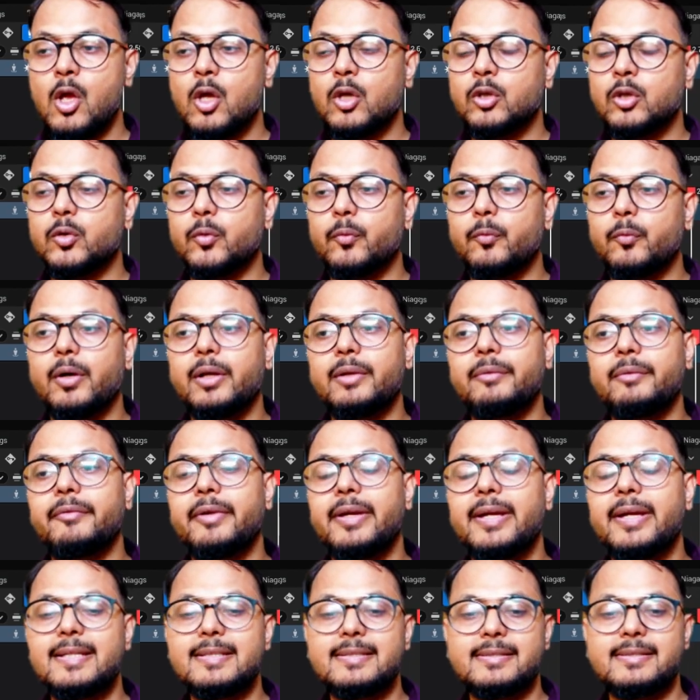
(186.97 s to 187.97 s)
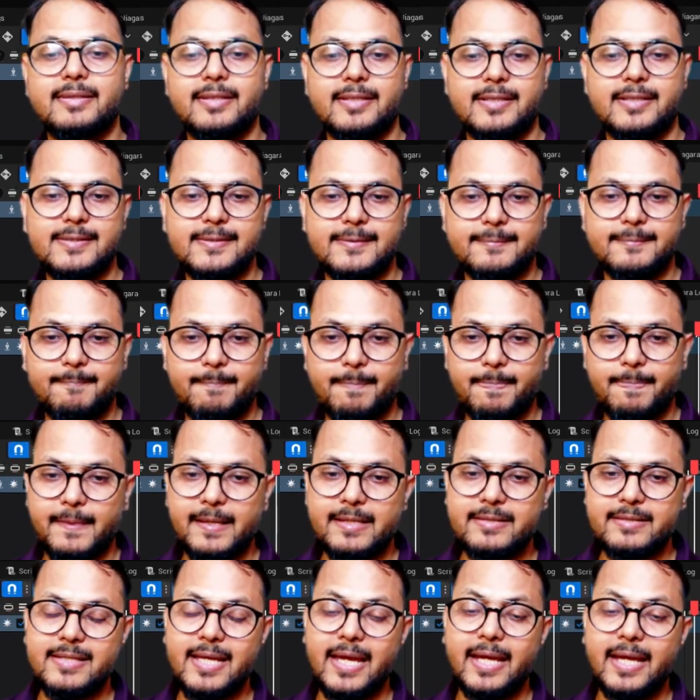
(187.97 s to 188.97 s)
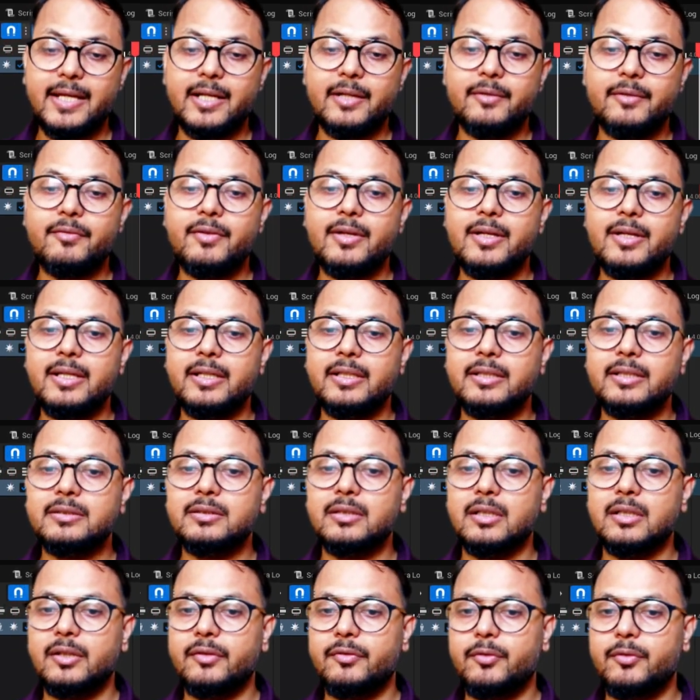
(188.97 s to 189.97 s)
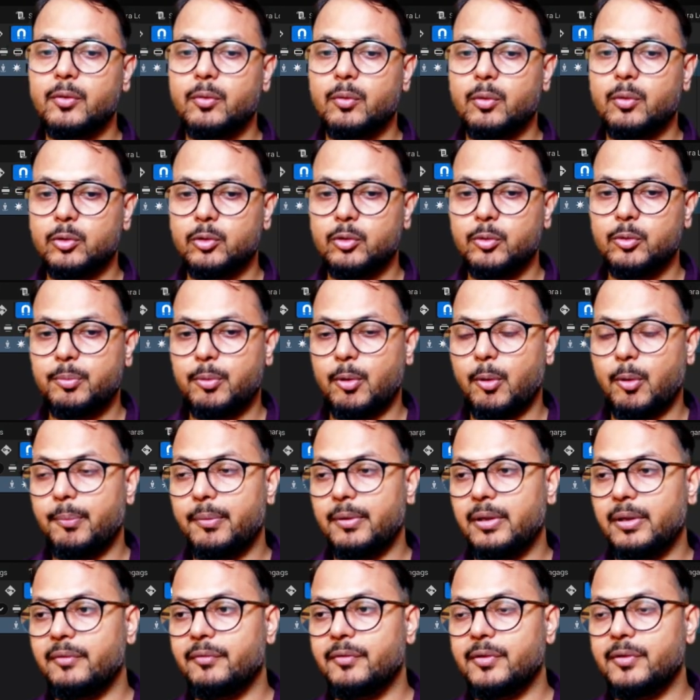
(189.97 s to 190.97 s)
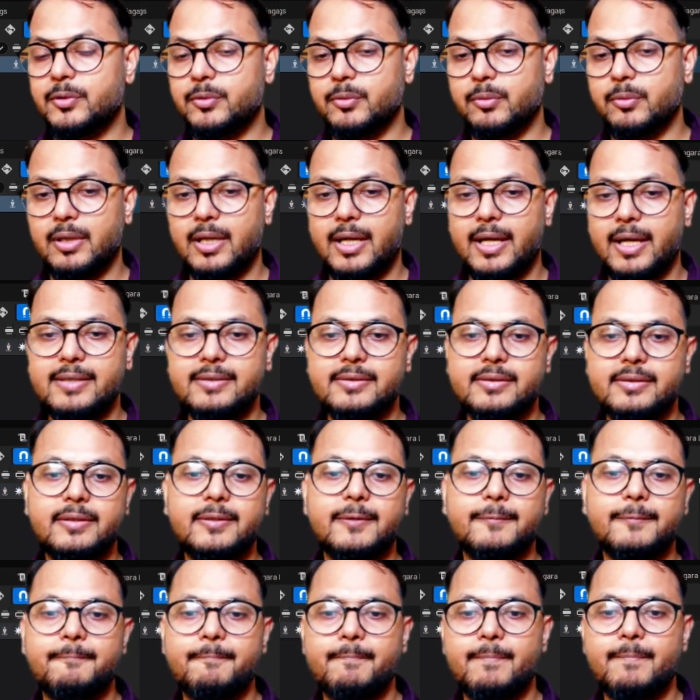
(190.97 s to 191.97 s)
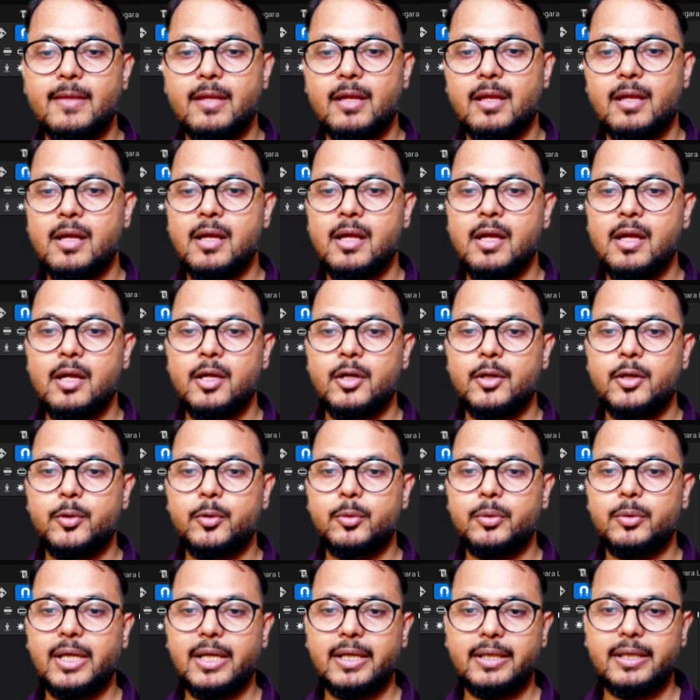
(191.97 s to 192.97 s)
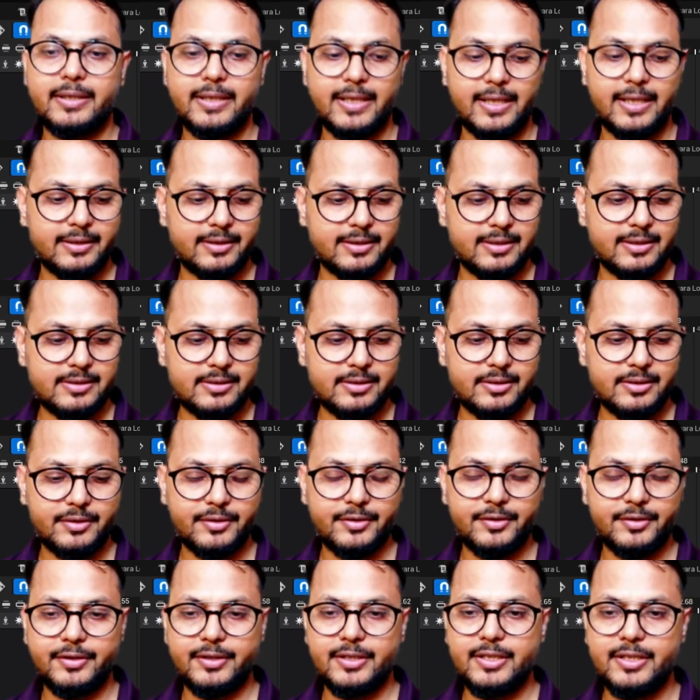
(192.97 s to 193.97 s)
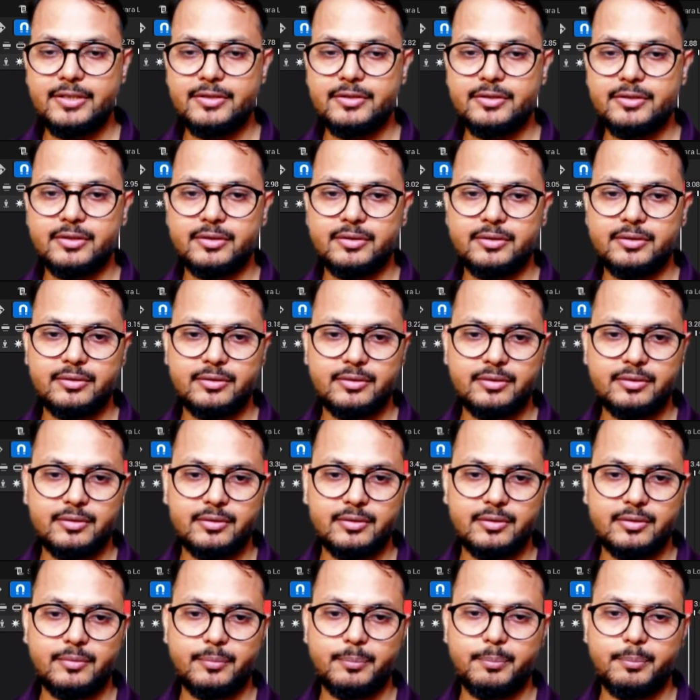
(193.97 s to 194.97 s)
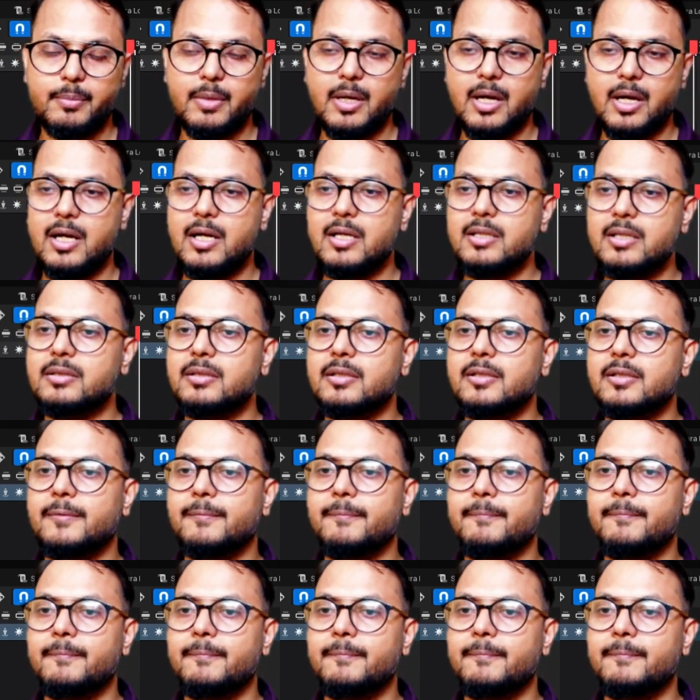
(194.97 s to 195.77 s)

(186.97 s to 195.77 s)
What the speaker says: So, one way is this. The second way is, if you want to properly visualize it, you can take this region mask